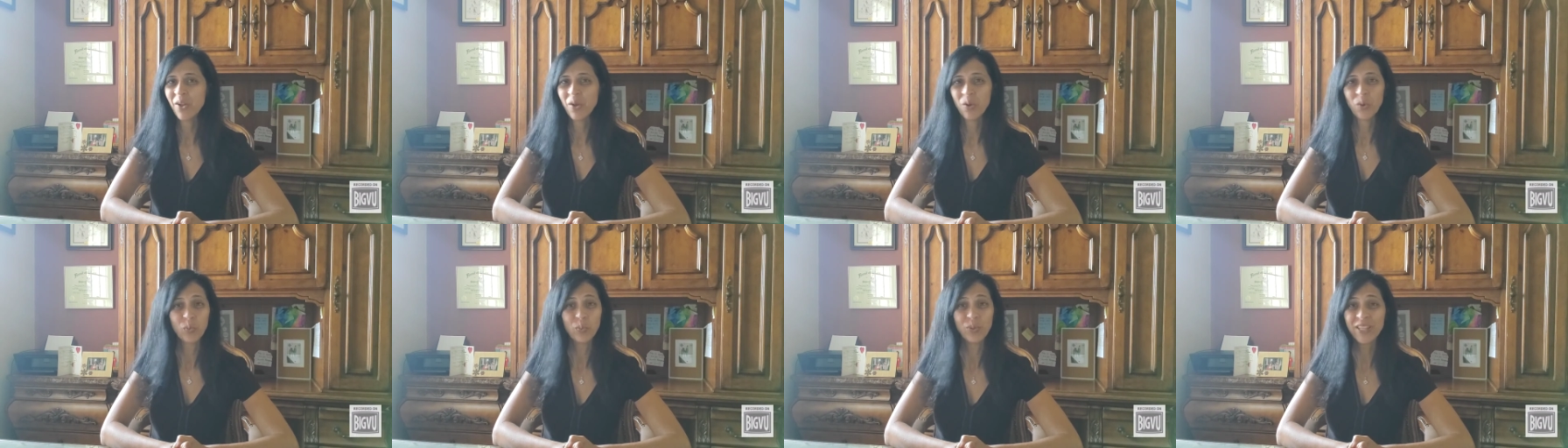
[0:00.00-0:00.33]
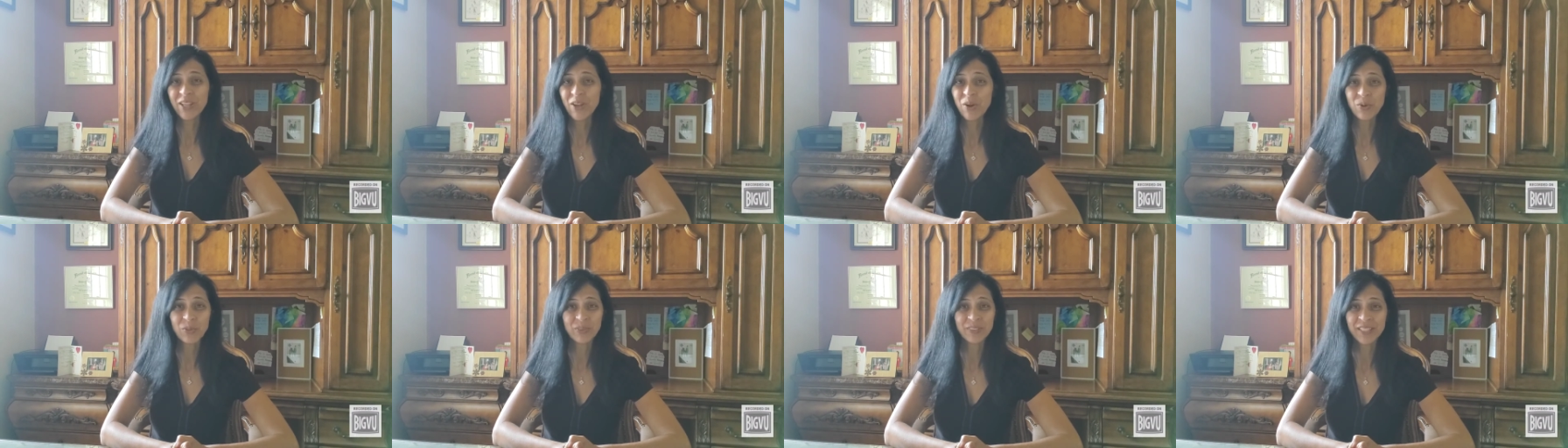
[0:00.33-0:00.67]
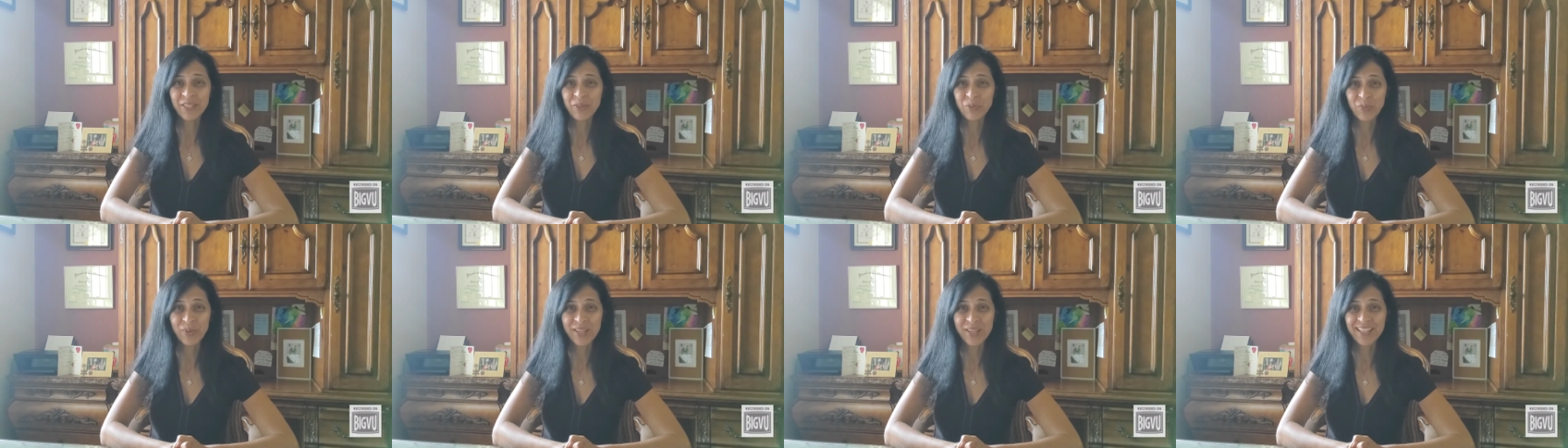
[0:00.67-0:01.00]
We
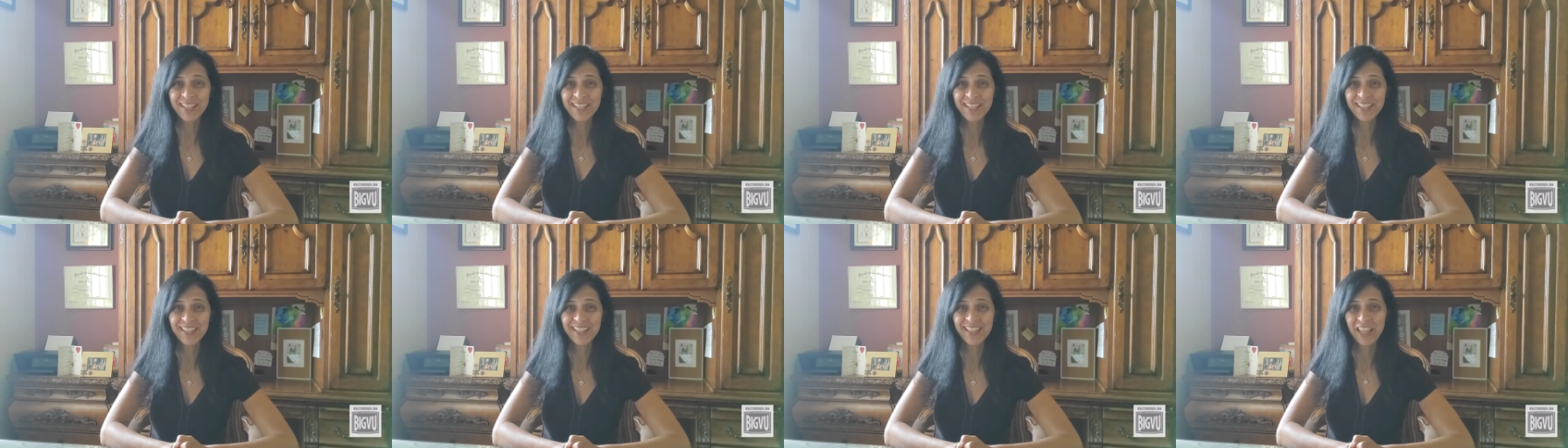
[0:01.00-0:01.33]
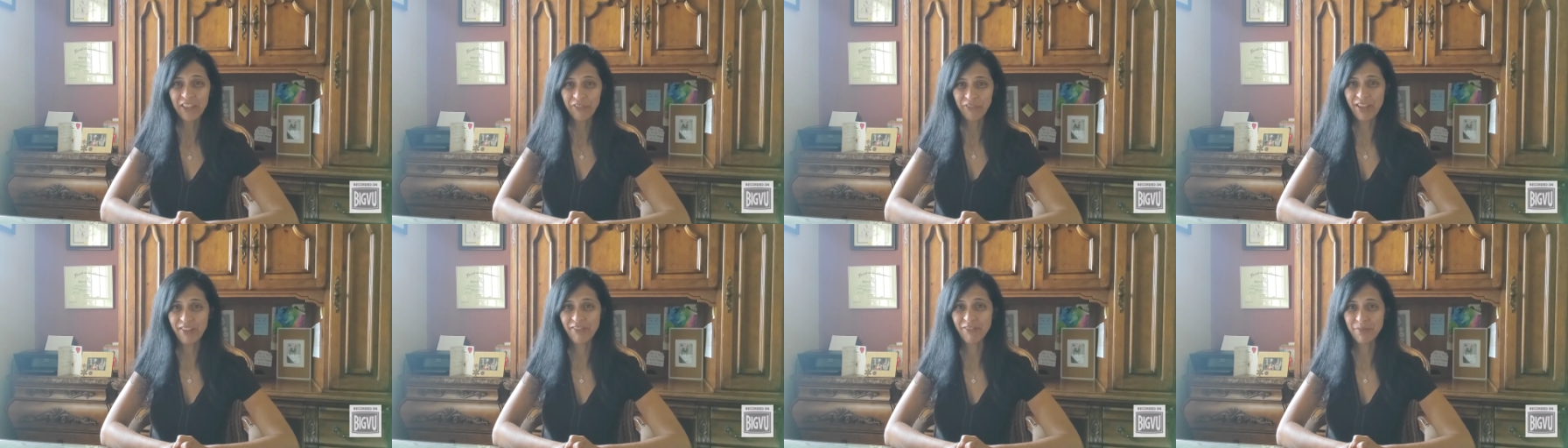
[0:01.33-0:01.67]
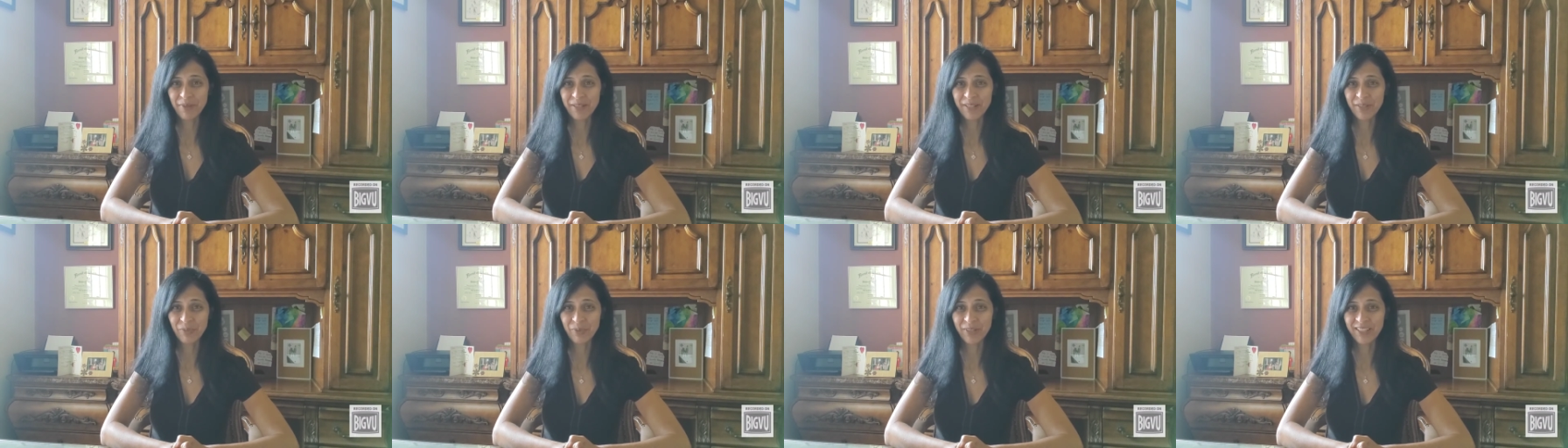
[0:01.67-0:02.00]
only win if
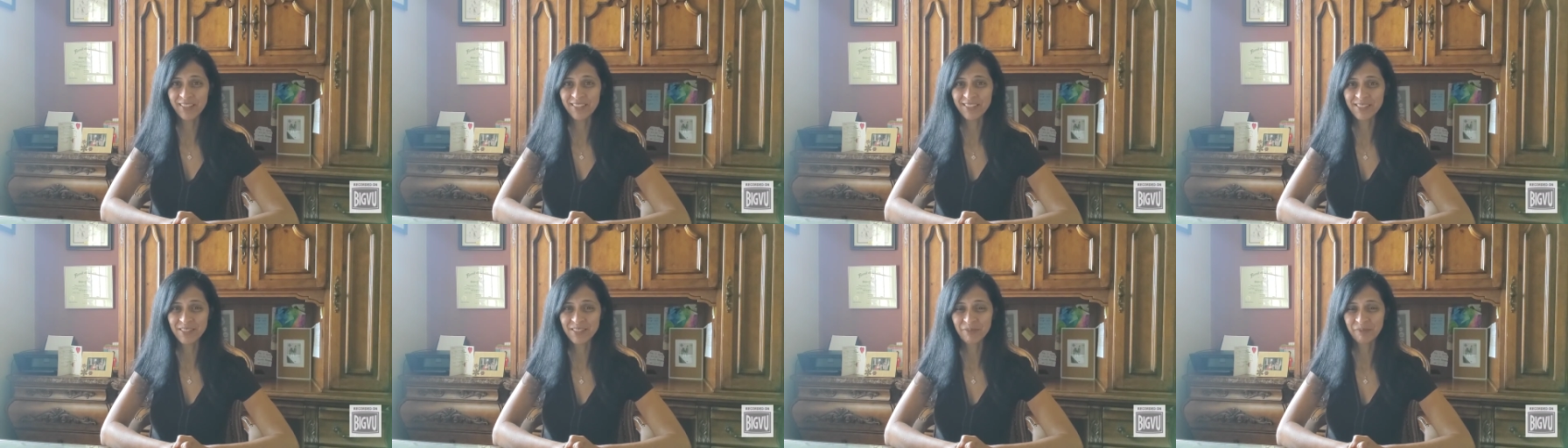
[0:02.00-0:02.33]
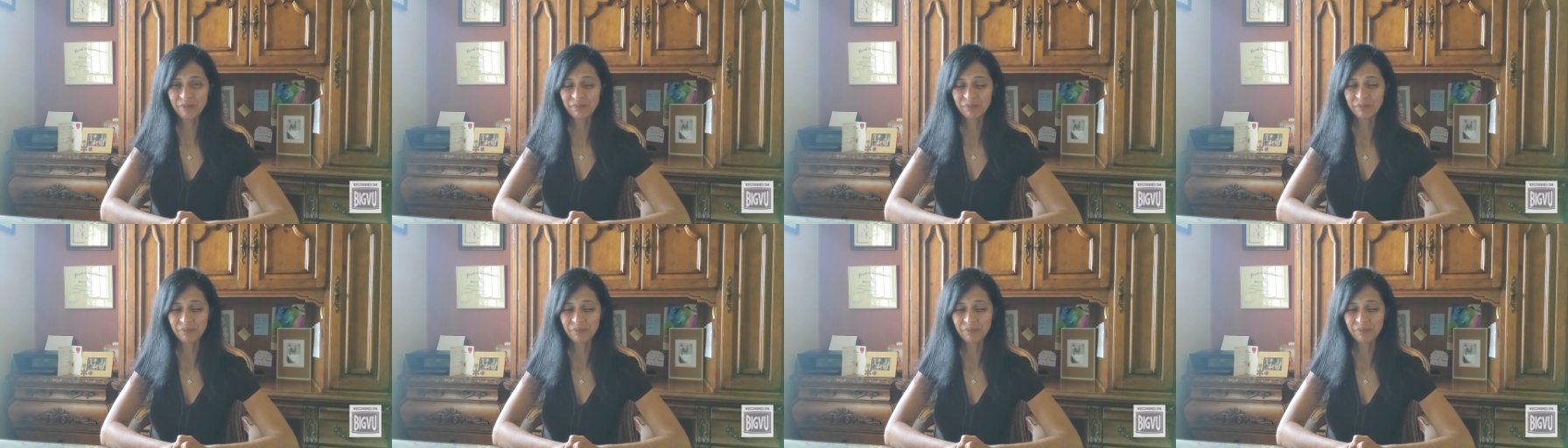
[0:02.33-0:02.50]
everybody wins.